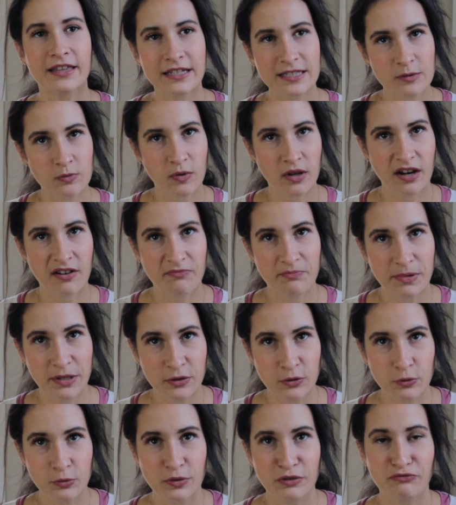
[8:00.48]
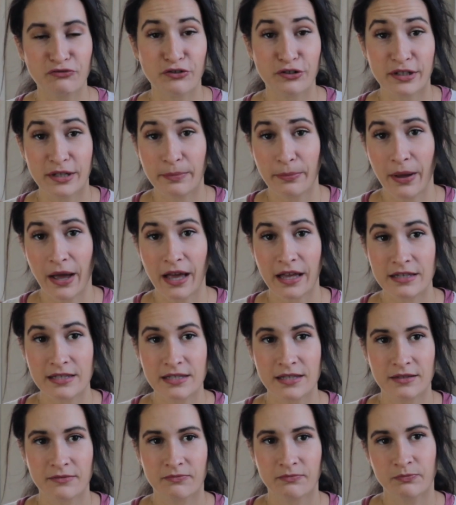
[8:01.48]
that's what I've been doing for the
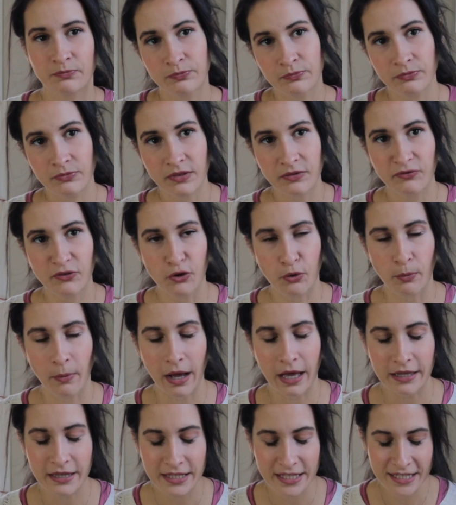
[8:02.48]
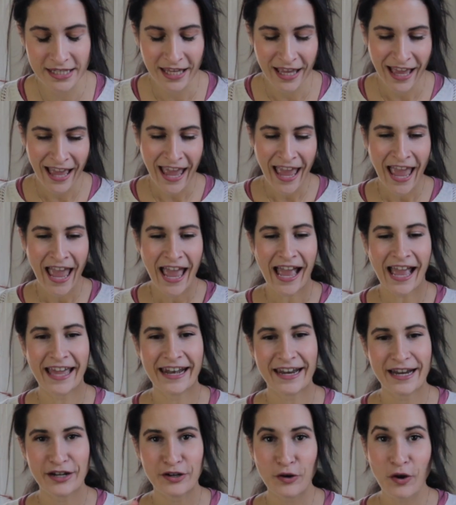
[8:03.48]
past few months. And
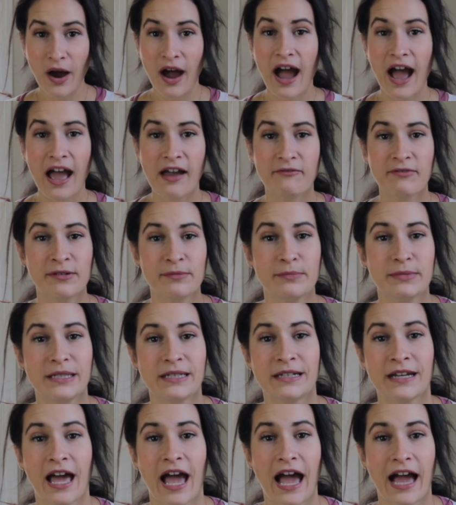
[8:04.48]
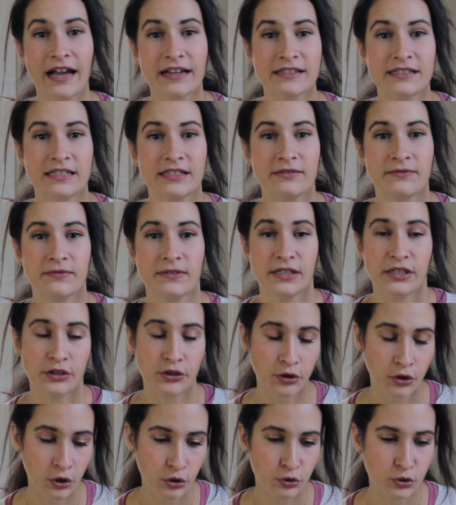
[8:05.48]
I know I haven't been active
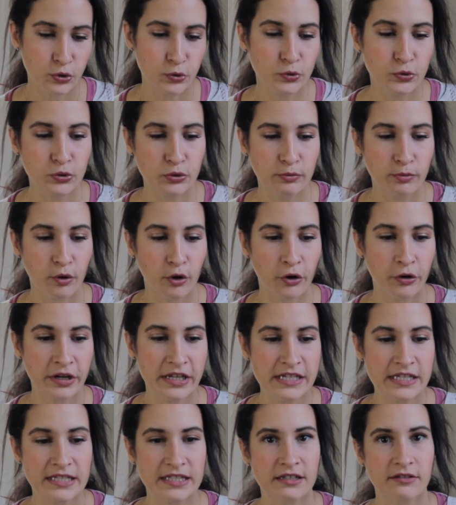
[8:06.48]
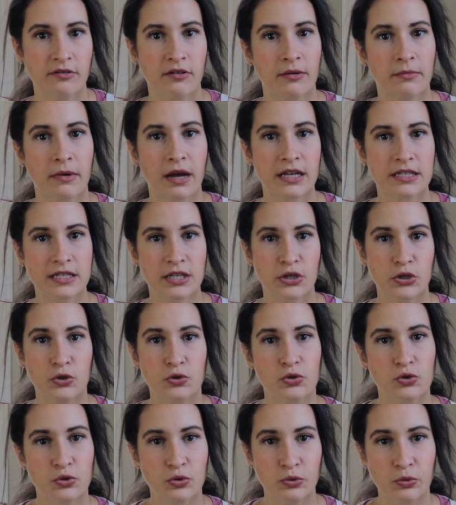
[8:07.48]
either on YouTube or Instagram as I
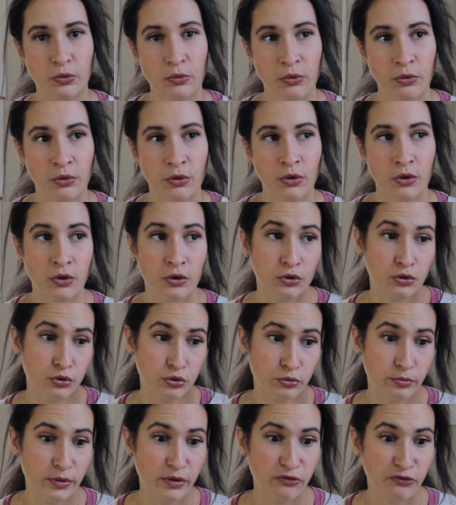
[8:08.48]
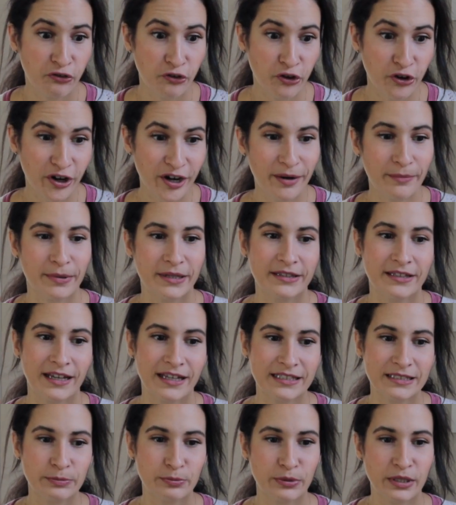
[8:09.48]
used to do before, but
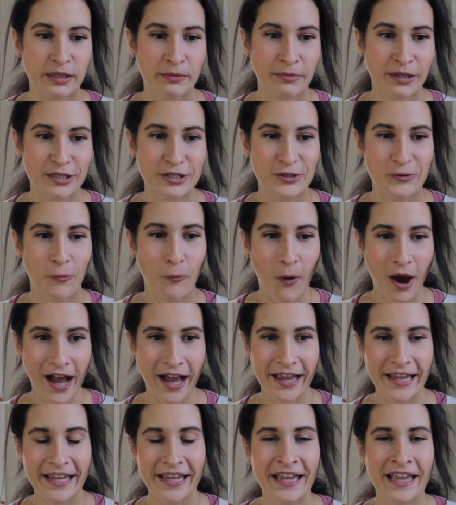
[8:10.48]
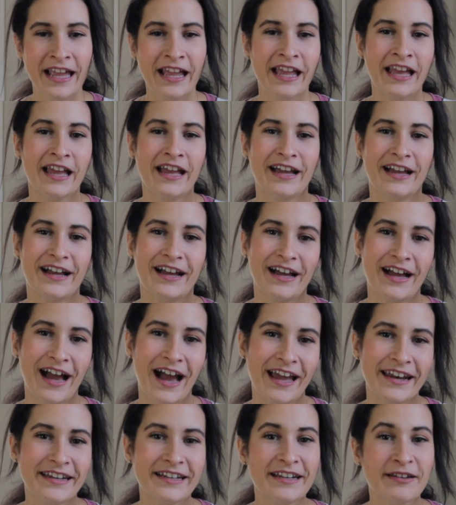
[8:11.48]
that's pretty much why.
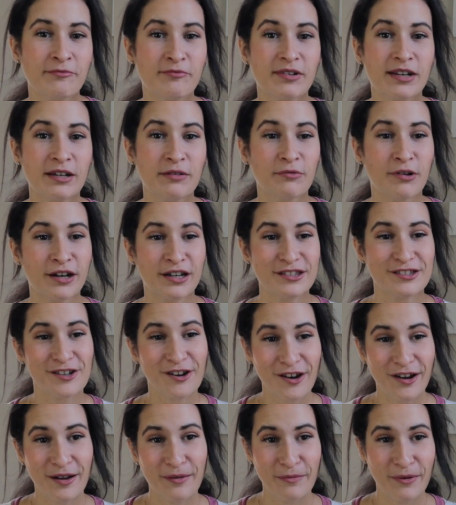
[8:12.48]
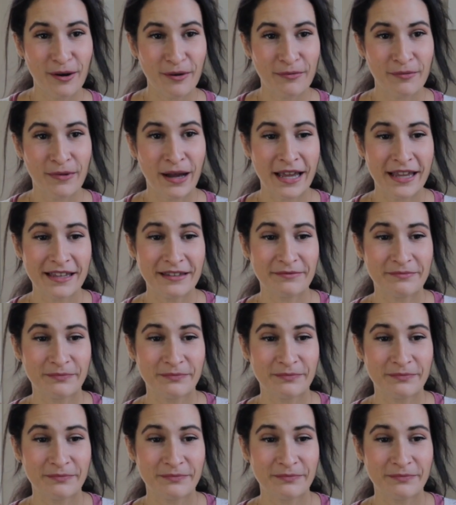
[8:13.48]
I didn't really want to talk about my